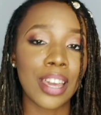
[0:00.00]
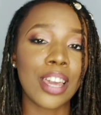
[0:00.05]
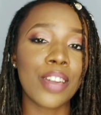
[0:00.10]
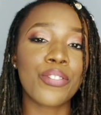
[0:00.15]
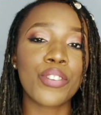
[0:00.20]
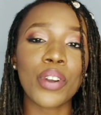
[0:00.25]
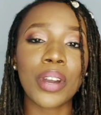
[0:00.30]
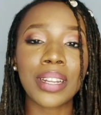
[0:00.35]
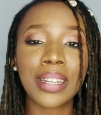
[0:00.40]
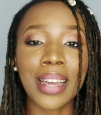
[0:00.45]

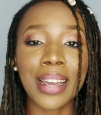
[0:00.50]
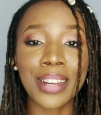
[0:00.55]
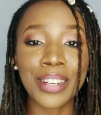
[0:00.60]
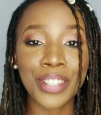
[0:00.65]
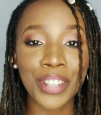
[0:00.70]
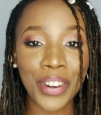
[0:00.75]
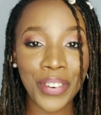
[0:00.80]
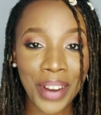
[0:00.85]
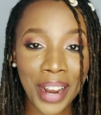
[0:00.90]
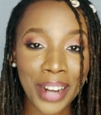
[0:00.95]
If you're a
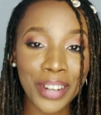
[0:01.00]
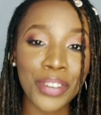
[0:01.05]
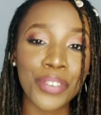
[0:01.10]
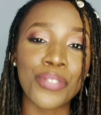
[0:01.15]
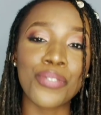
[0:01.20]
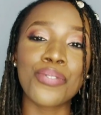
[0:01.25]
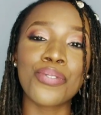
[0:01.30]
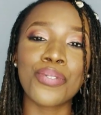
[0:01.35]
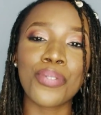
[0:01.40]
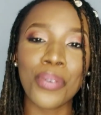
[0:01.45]
Nigerian,
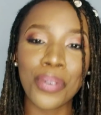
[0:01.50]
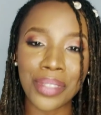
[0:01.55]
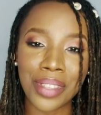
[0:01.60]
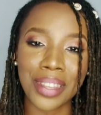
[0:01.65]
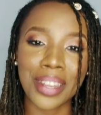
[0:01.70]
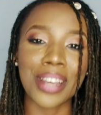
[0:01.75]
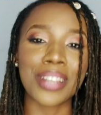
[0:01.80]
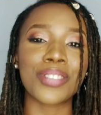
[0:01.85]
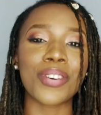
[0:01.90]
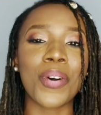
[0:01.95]
you know
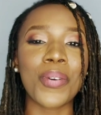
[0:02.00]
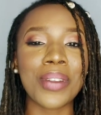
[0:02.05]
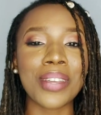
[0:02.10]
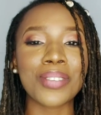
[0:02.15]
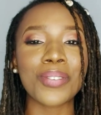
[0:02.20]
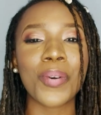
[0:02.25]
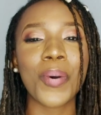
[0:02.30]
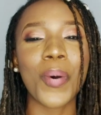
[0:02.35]
that there's always